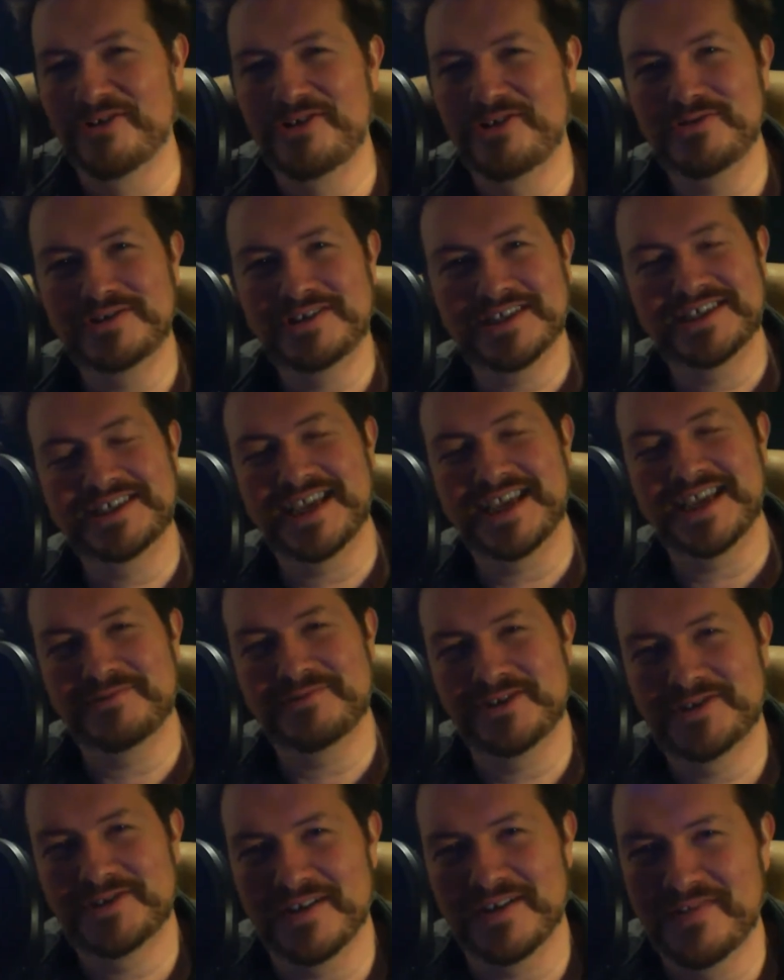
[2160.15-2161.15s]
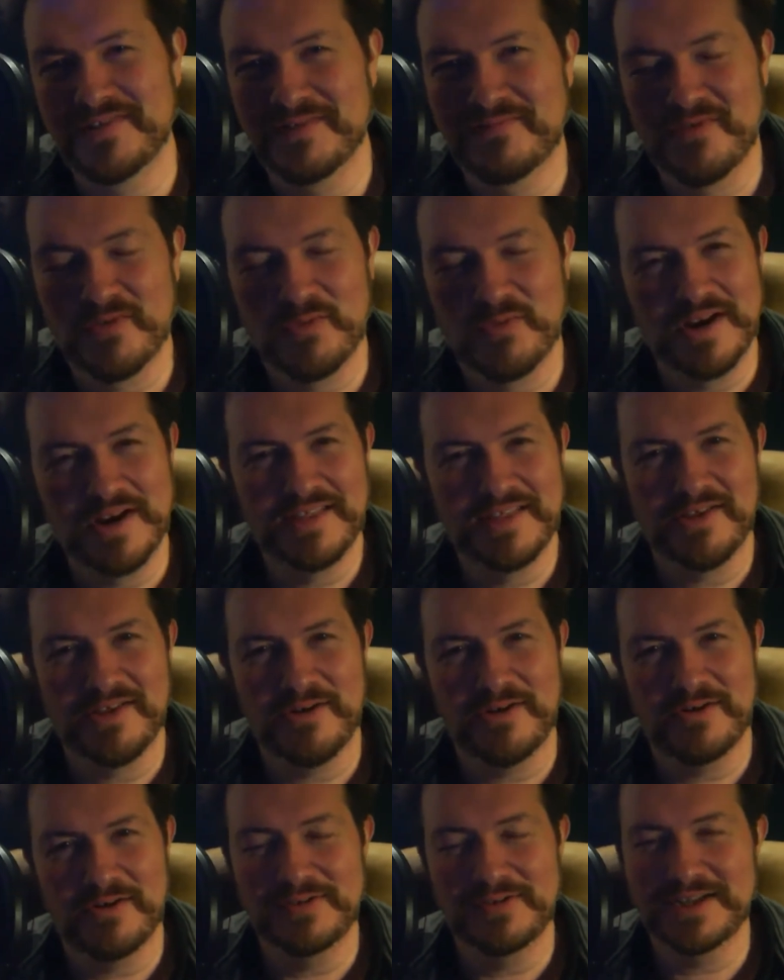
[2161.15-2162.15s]
you just set yourself up for one of the
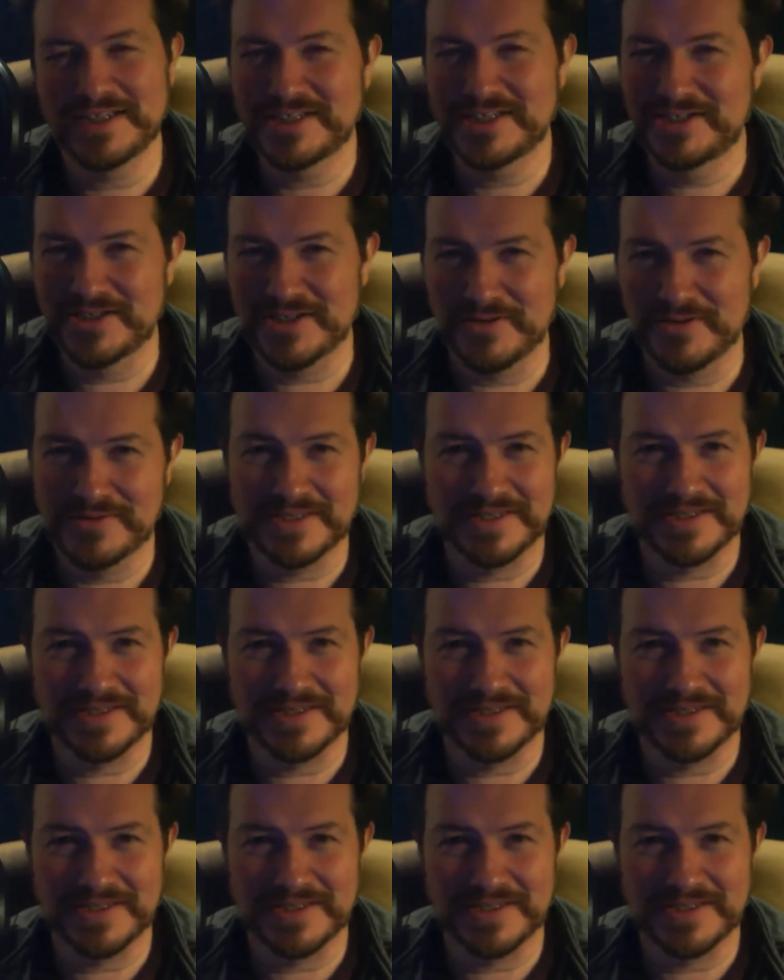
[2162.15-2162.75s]
oldest jokes